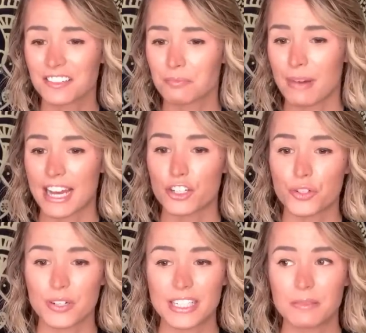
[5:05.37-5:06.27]
bad
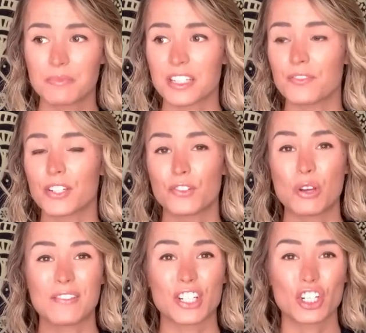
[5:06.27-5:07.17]
dreams, even if
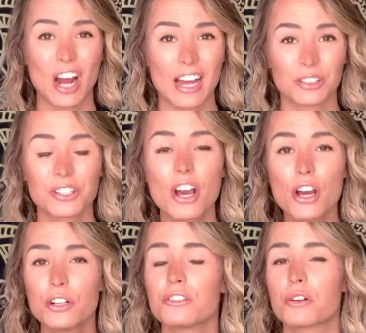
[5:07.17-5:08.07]
you have a child
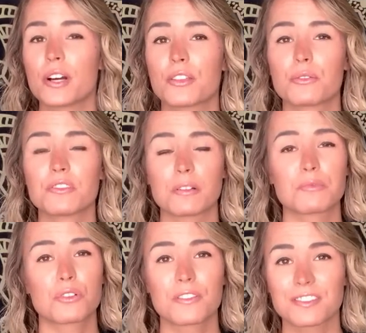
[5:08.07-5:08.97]
who's going through some
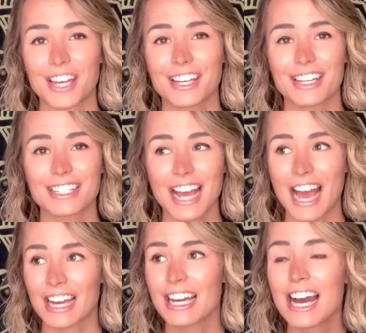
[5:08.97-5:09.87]
sort of psychic
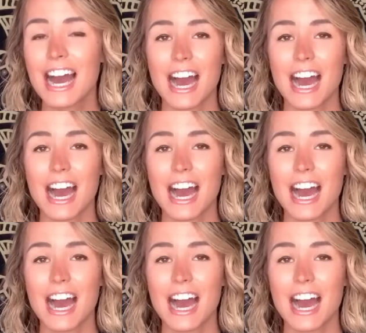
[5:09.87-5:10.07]
attack,